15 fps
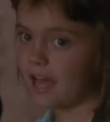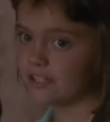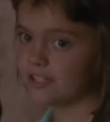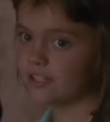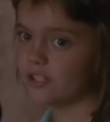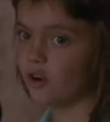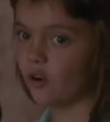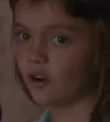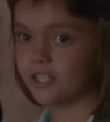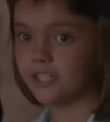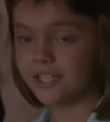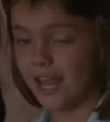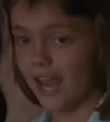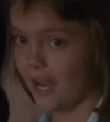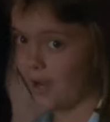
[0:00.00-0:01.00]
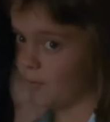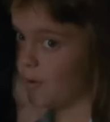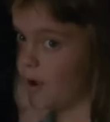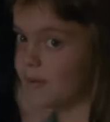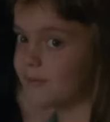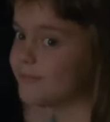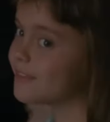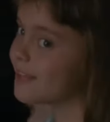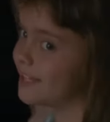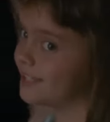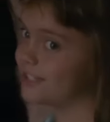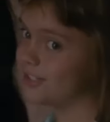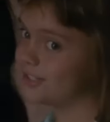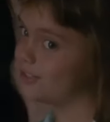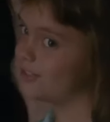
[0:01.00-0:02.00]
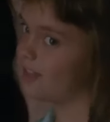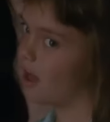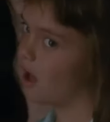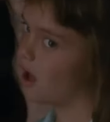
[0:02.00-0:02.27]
She made her film debut at the age of 10 in